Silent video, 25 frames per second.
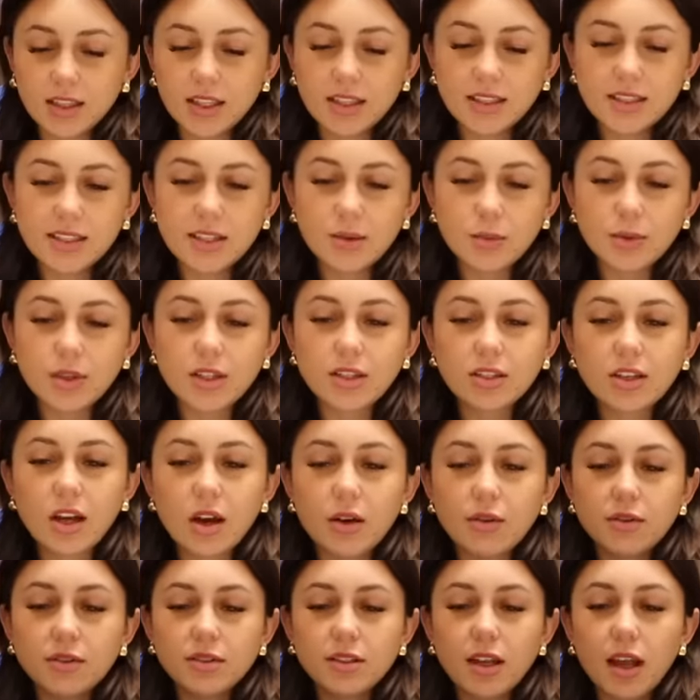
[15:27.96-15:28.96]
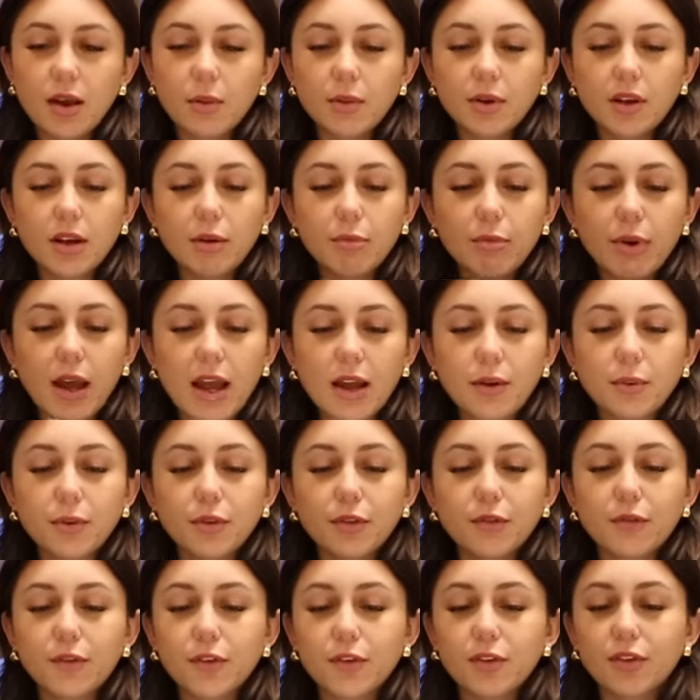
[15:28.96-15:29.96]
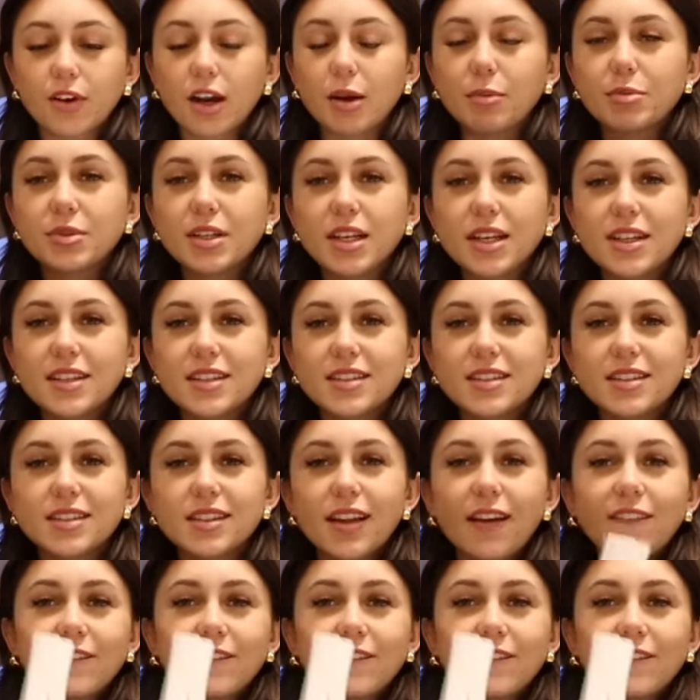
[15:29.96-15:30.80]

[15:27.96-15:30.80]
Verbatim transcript: Let's see where this goes. I will come back with further updates.